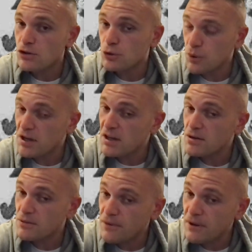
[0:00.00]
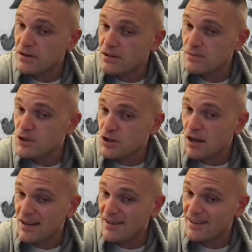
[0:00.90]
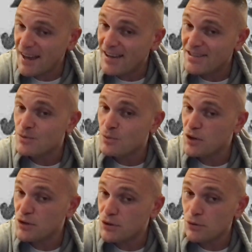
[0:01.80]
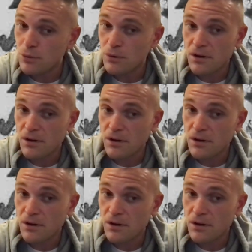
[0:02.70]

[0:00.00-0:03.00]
Do we need to fix some shit? Yes, we do.